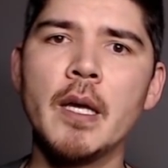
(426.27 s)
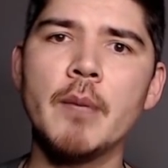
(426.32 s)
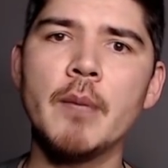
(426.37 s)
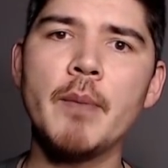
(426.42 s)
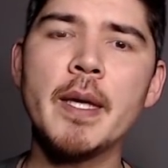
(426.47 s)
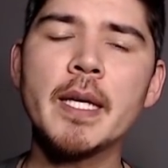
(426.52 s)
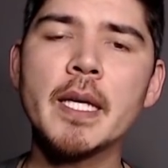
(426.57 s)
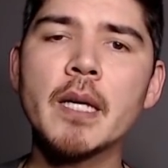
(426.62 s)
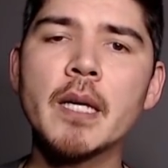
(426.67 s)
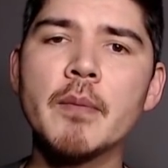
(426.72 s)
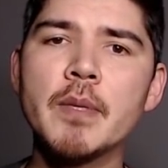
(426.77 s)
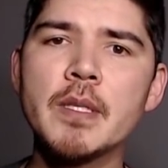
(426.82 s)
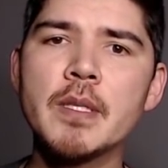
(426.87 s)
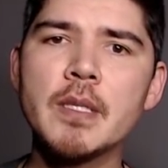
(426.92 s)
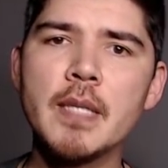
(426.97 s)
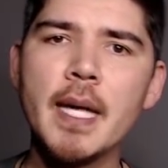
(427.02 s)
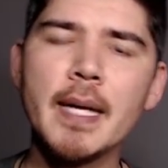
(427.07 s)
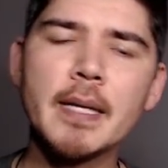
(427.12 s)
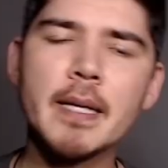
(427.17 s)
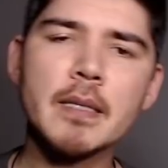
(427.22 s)
Making a
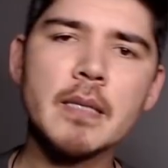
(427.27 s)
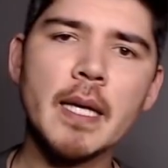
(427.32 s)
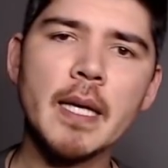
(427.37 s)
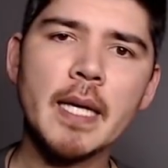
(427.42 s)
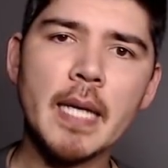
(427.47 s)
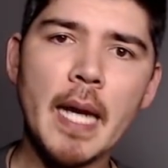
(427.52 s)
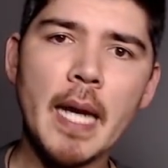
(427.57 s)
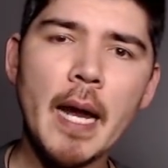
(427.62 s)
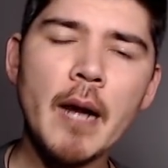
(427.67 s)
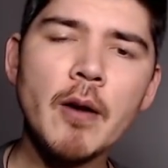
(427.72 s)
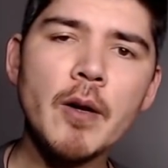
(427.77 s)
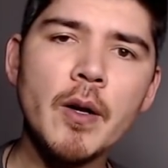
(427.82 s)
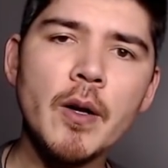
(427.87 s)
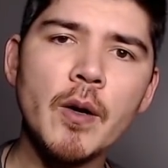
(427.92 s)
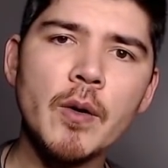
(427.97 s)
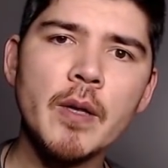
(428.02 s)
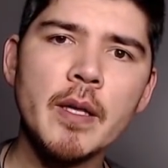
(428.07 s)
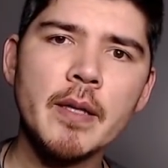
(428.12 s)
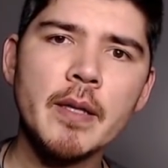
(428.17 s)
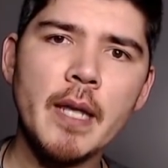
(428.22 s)
mistake is like an arrow